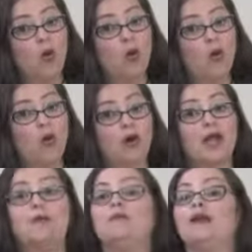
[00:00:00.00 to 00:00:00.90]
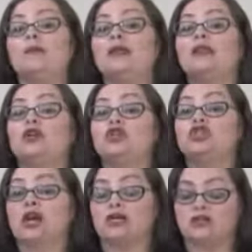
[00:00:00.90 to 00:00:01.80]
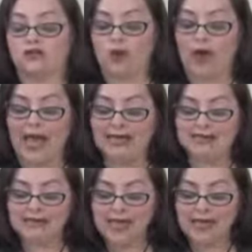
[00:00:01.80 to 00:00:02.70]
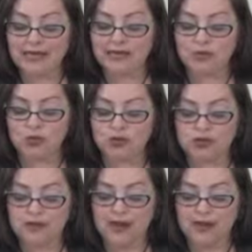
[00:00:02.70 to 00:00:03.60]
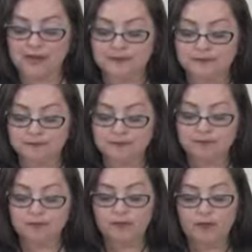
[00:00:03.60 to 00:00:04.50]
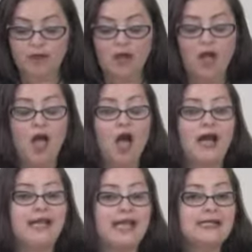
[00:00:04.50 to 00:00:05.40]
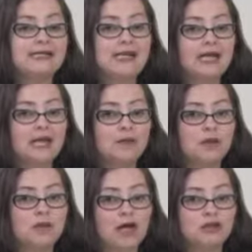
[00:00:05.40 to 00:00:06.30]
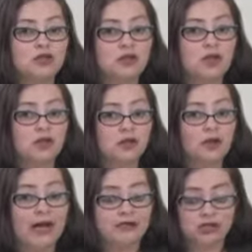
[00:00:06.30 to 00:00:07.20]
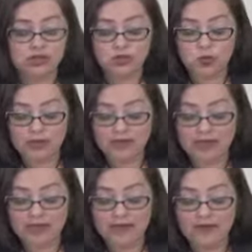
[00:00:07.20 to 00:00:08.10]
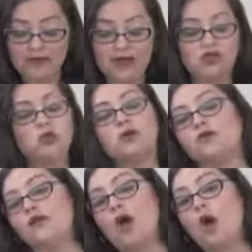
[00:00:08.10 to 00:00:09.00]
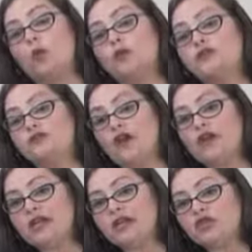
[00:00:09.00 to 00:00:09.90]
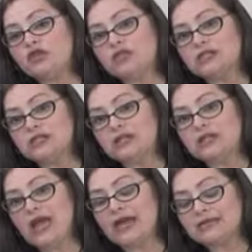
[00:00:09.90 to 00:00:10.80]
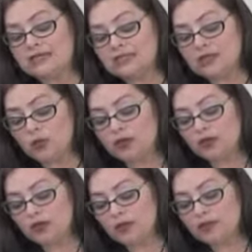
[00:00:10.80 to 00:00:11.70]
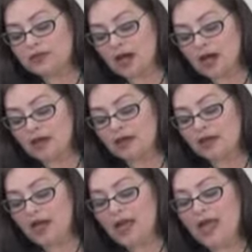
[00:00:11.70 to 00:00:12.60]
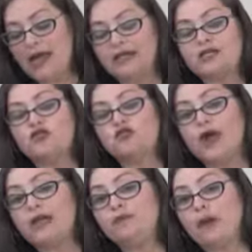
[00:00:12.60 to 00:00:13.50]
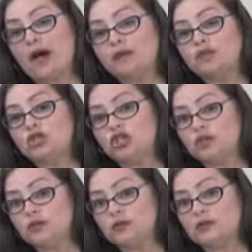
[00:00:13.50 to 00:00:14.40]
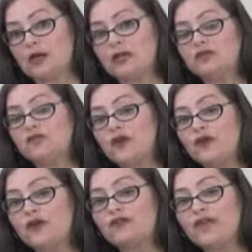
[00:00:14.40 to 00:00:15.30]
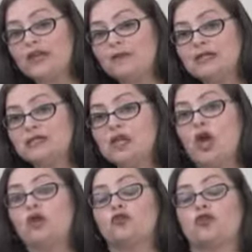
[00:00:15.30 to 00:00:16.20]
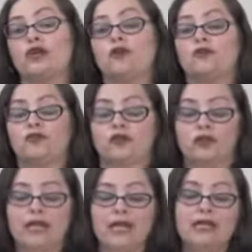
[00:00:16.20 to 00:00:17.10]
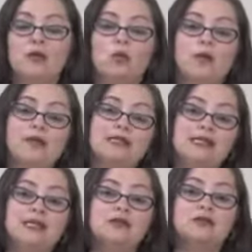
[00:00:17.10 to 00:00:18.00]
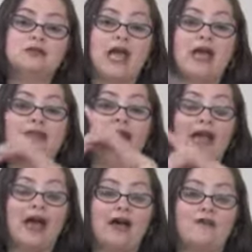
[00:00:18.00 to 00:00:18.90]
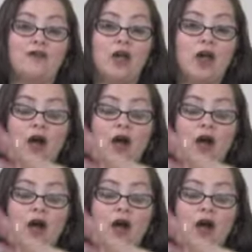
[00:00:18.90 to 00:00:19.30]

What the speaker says: or it may be there just for aesthetics per se. A case that came up not too long ago, actually in 2011, that sort of was very interesting, had to deal with Louboutin and his red bottom shoes. Now, he is very famous creating women's heels that have